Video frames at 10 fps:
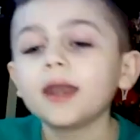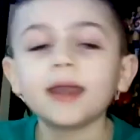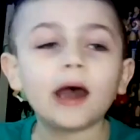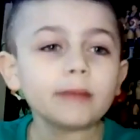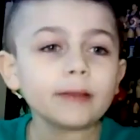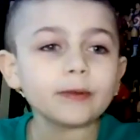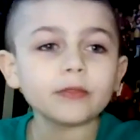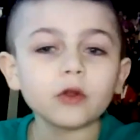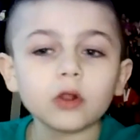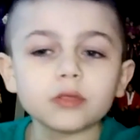now my
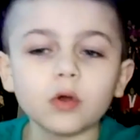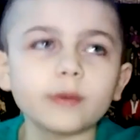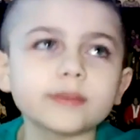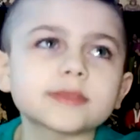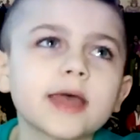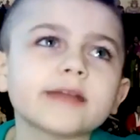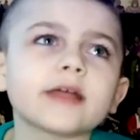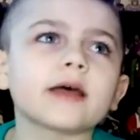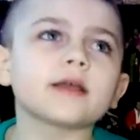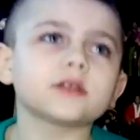brother is always sad
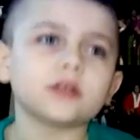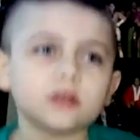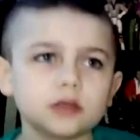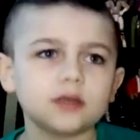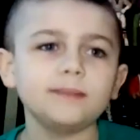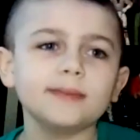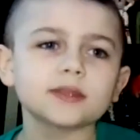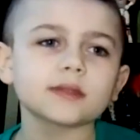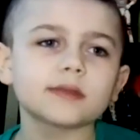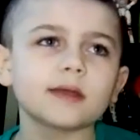that he
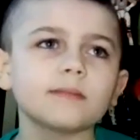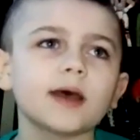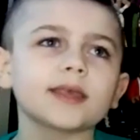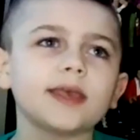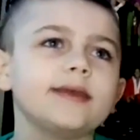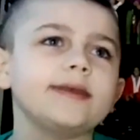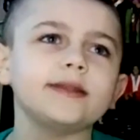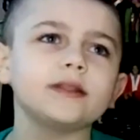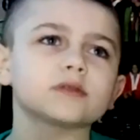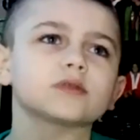misses them. I can't
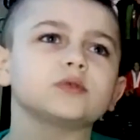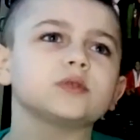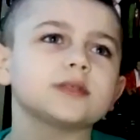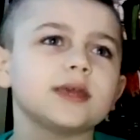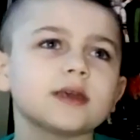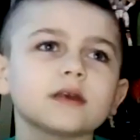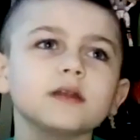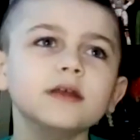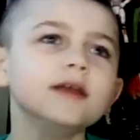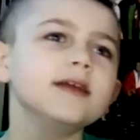eat it, so just take it.
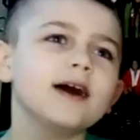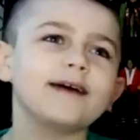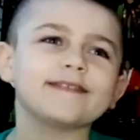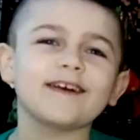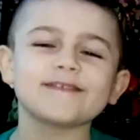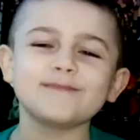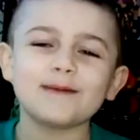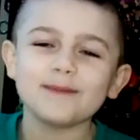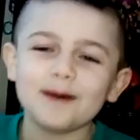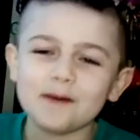I was talking to my
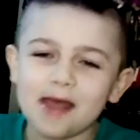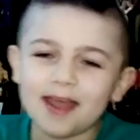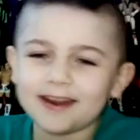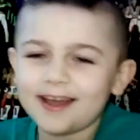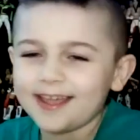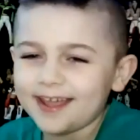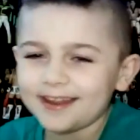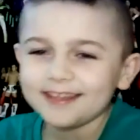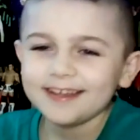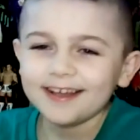mom. I
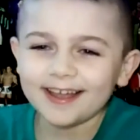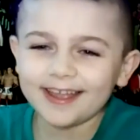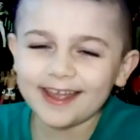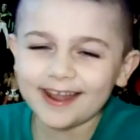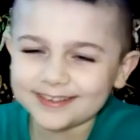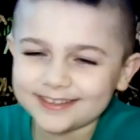had a